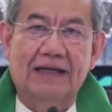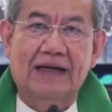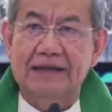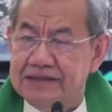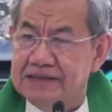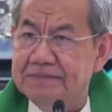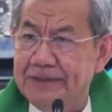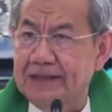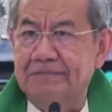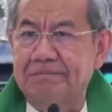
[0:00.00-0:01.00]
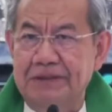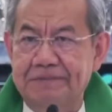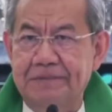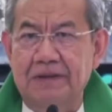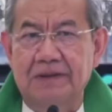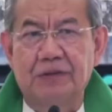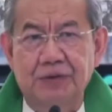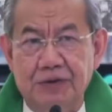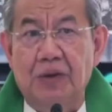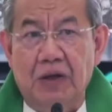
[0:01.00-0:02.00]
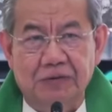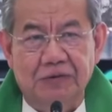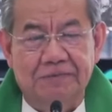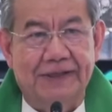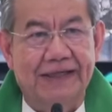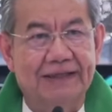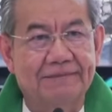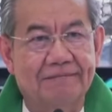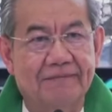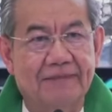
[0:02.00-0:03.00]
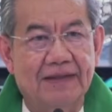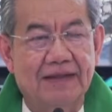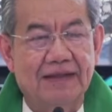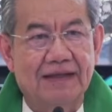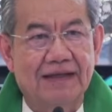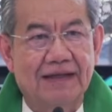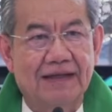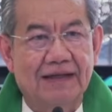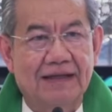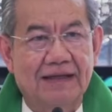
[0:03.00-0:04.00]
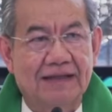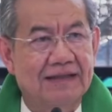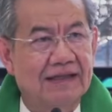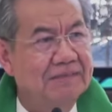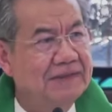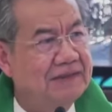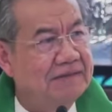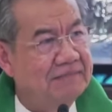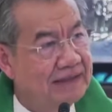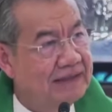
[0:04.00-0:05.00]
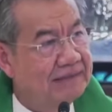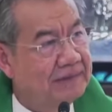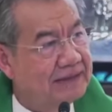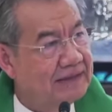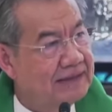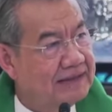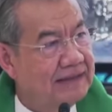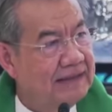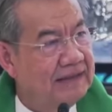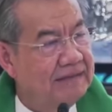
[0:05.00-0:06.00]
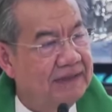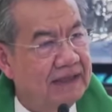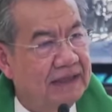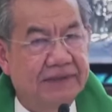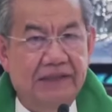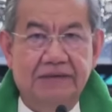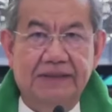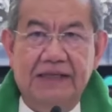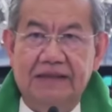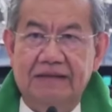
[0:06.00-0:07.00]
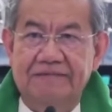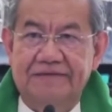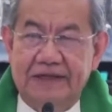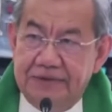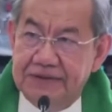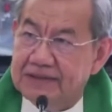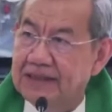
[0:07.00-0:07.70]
I respect people who know how to pray. Ang dami dyan, magaling magsalita, maraming connect, famous